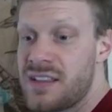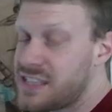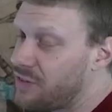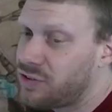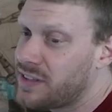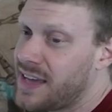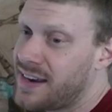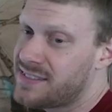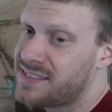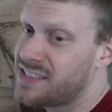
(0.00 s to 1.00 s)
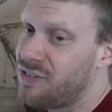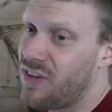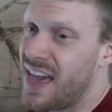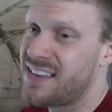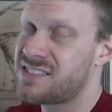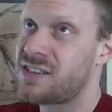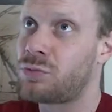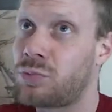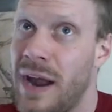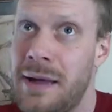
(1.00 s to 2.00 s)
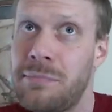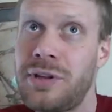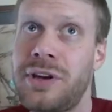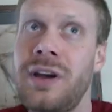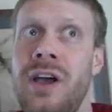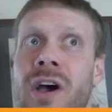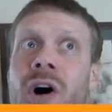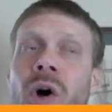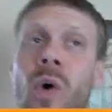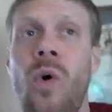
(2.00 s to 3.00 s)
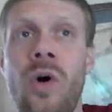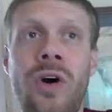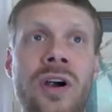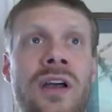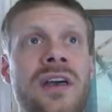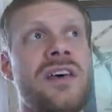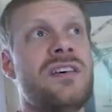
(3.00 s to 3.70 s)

Definitely not as stiff as the Rambler or